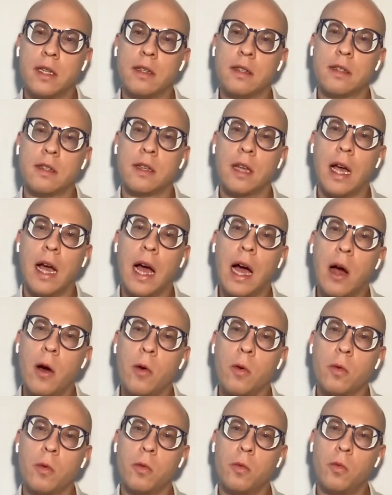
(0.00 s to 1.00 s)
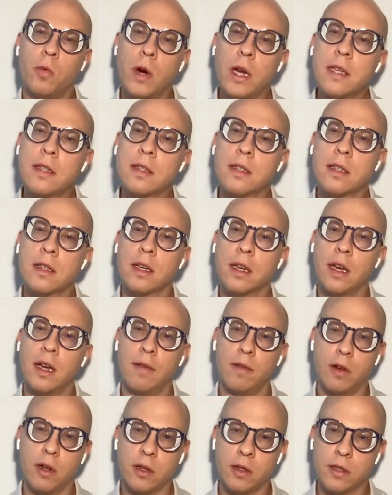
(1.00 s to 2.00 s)
is how risk
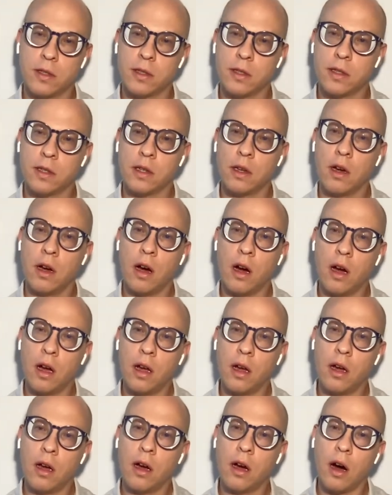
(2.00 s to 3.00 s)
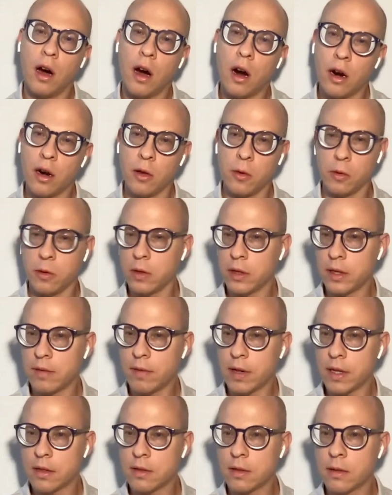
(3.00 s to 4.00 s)
averse are local
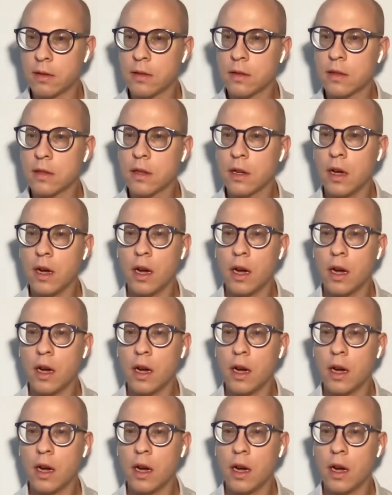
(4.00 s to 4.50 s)
investors?